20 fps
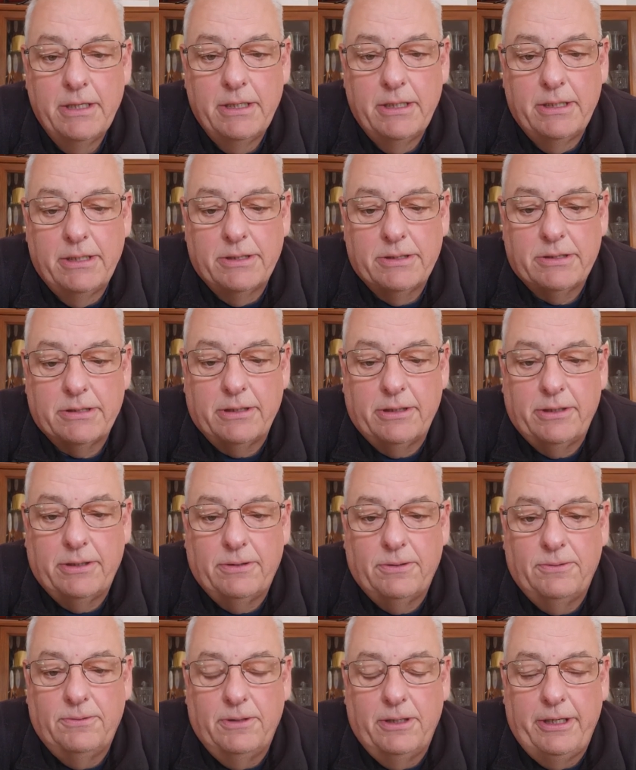
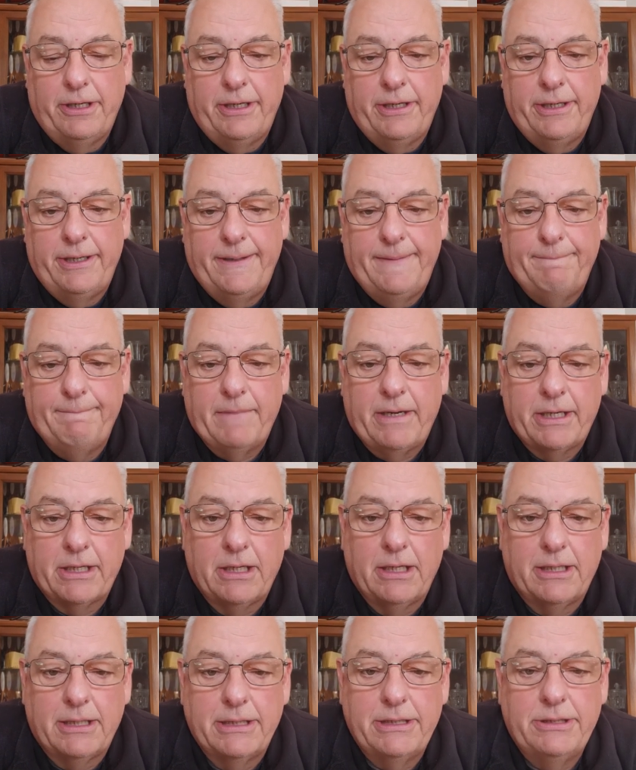So, I'd
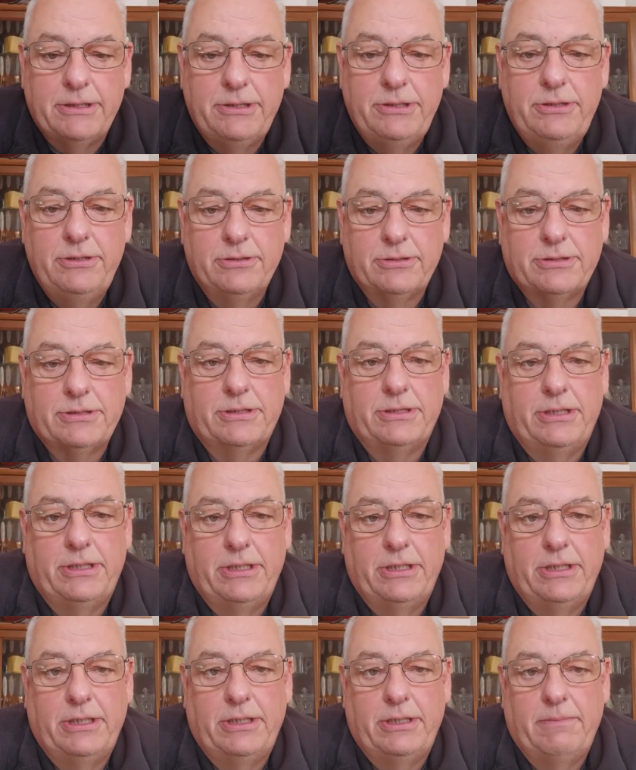like just
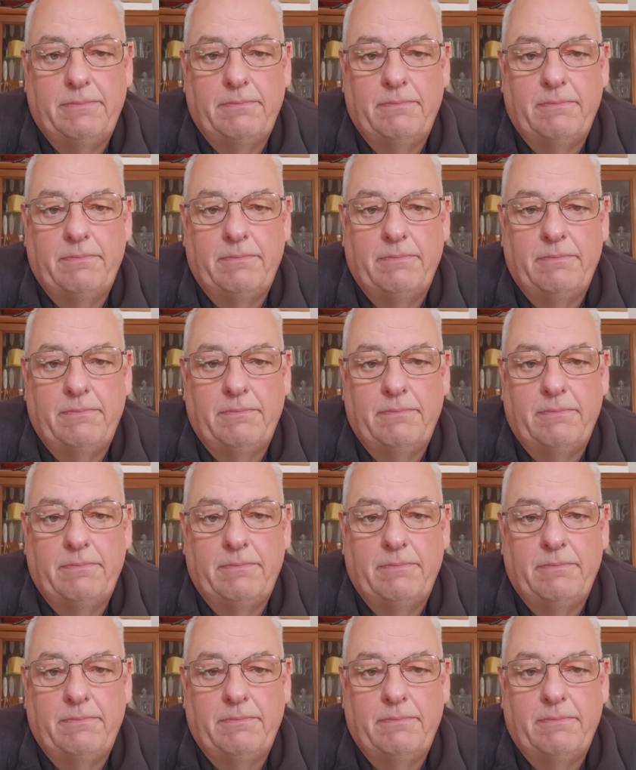to